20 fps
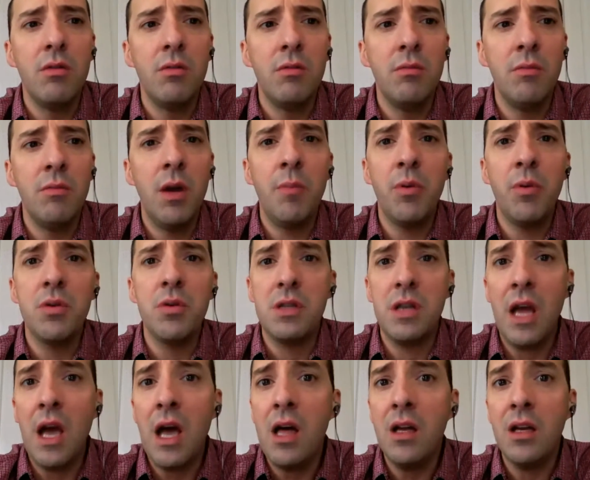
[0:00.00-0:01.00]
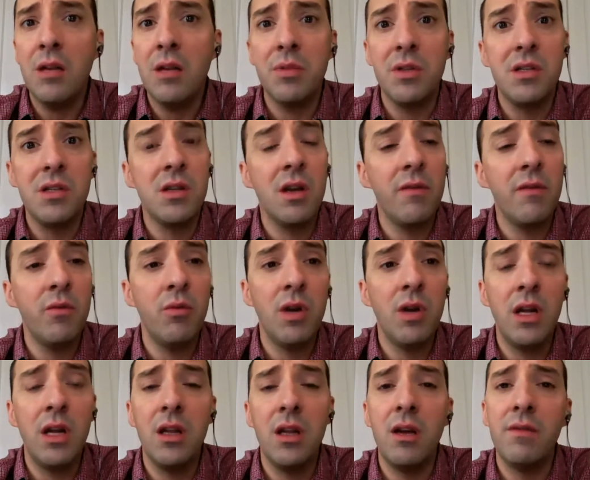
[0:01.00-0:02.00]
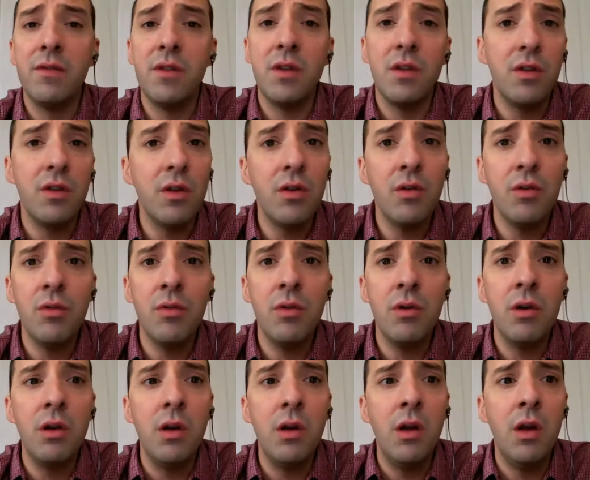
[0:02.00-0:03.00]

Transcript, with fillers: my personality, but discover what I love to do.